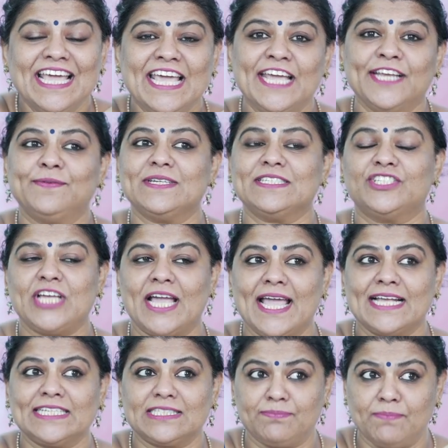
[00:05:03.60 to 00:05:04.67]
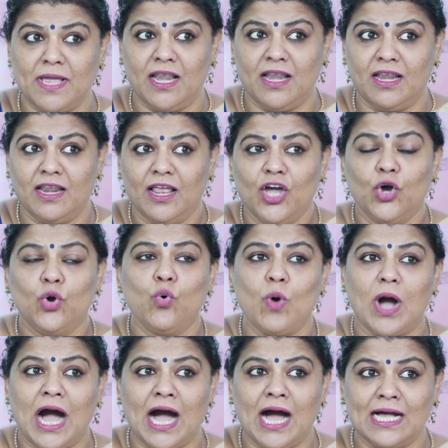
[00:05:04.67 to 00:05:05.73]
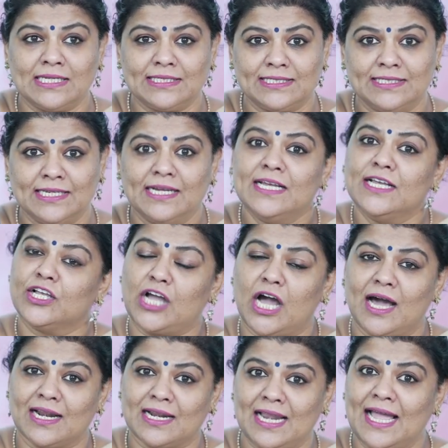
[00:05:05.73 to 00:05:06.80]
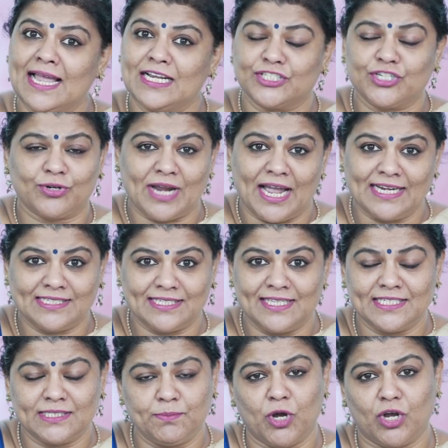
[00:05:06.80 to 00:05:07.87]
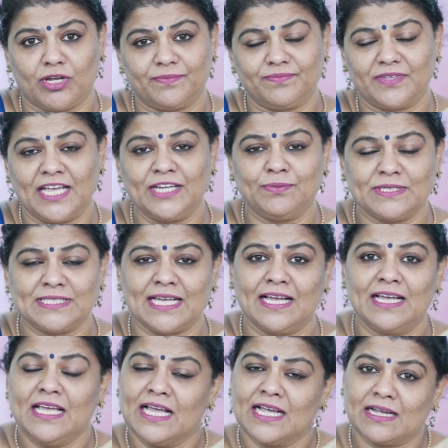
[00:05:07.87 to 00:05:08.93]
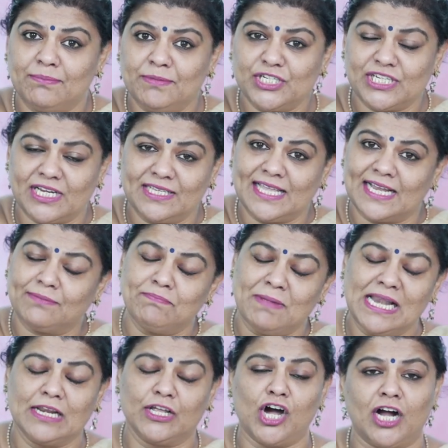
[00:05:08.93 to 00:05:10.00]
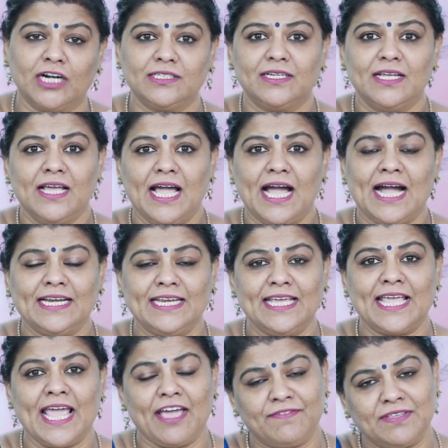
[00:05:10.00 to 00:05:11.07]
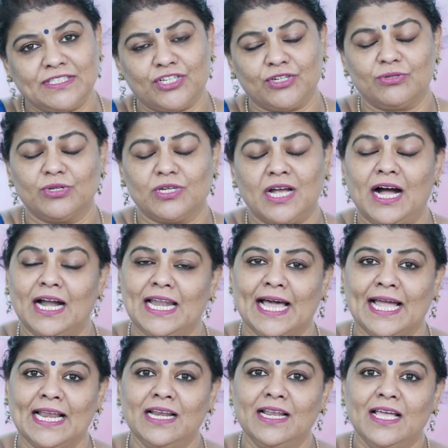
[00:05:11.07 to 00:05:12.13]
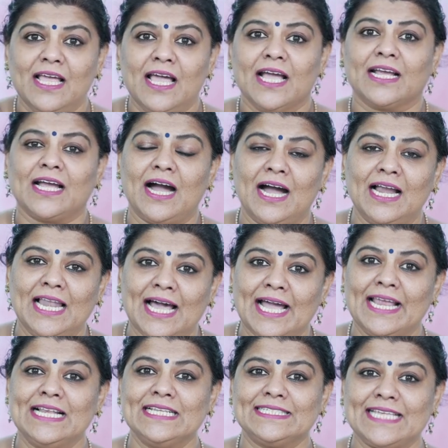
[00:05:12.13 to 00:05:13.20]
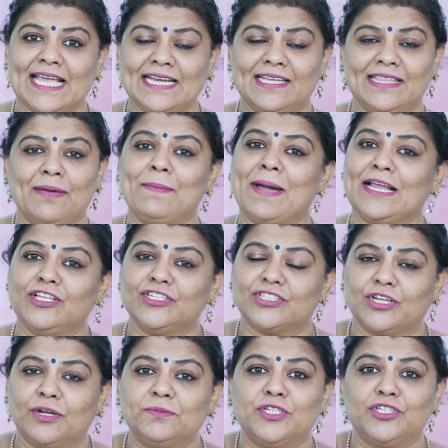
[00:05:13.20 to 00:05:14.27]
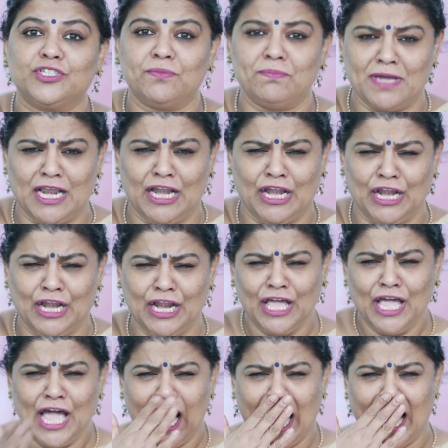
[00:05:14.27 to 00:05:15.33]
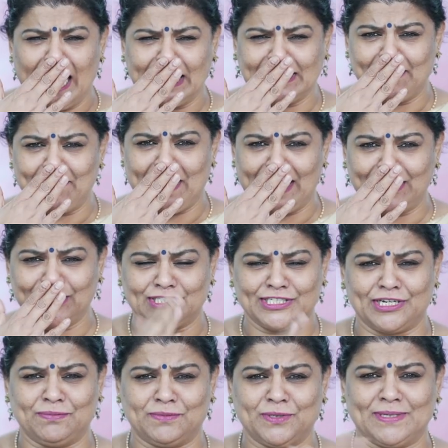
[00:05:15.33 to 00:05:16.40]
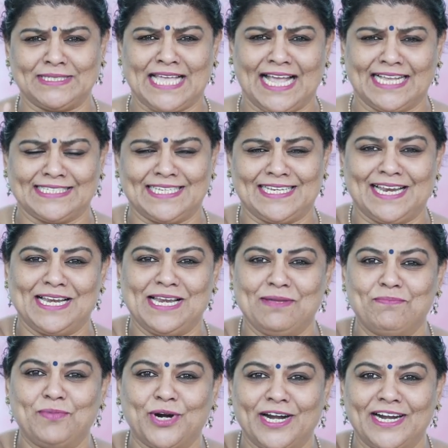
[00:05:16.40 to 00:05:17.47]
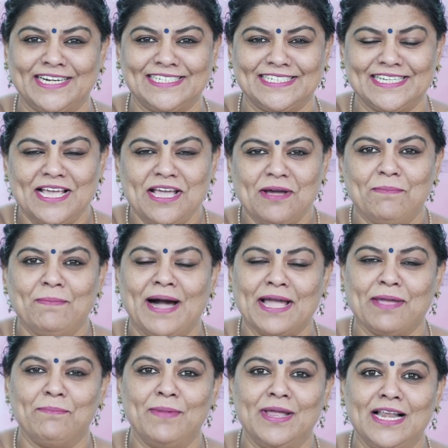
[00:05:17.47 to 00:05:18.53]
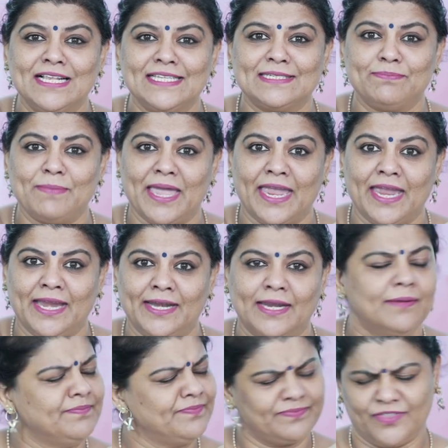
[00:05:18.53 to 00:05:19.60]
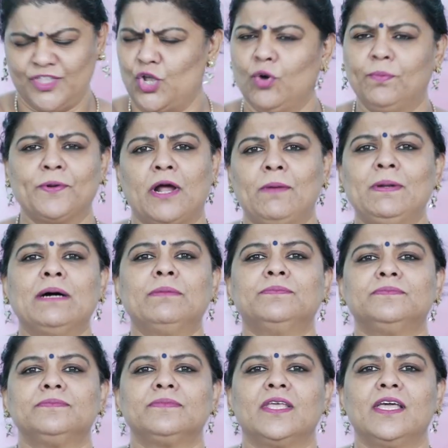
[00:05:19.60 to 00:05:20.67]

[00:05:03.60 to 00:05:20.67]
It was J.S. Mill who asked Carlyle to write this book. It was a commission that Mill got and he gave it to Carlyle. Carlyle sent the manuscript to Mill and the manuscript was accidentally burned by Mill's maid. No problem.